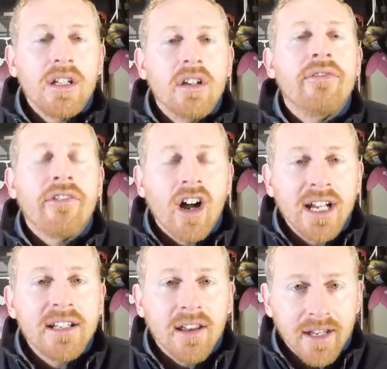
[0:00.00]
you'll
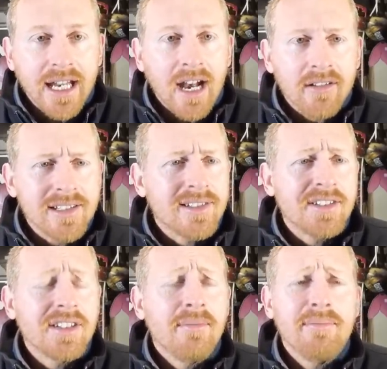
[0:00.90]
find other characters.
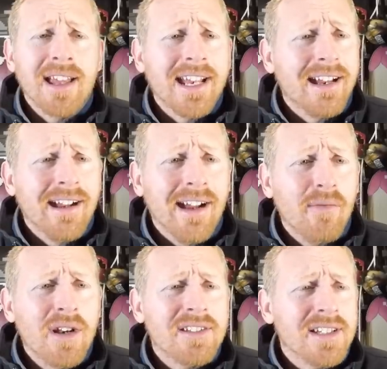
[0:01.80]
There's some like,
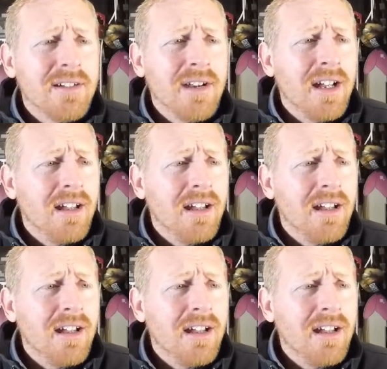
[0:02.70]
what is there?